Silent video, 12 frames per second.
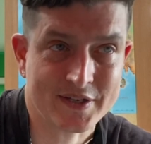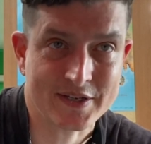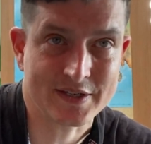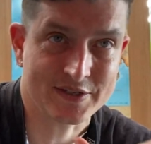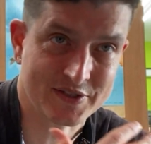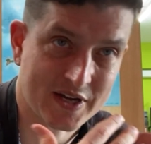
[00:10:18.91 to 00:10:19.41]

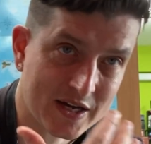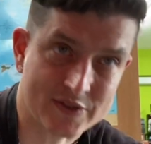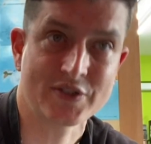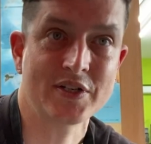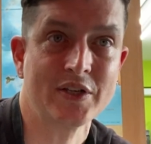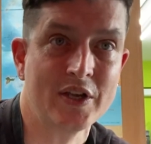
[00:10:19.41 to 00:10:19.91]
He is
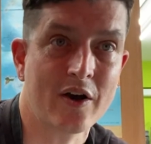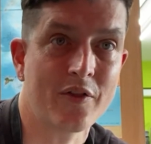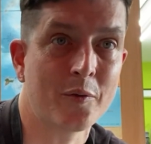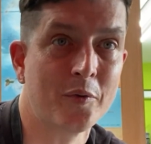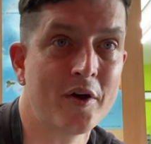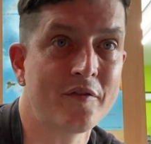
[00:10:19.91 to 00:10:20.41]
constantly on
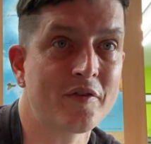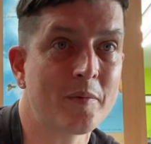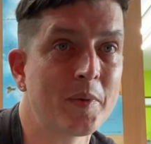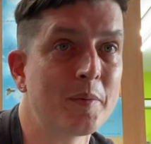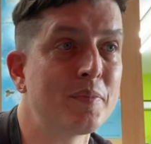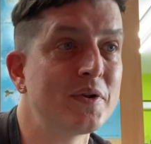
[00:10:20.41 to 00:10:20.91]
the run
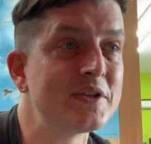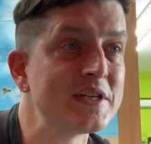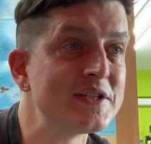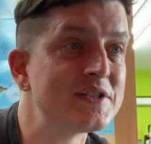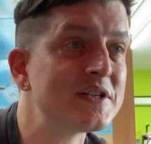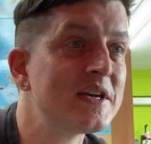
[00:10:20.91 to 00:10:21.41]
from the
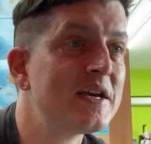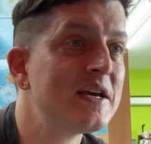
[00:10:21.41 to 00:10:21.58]
police.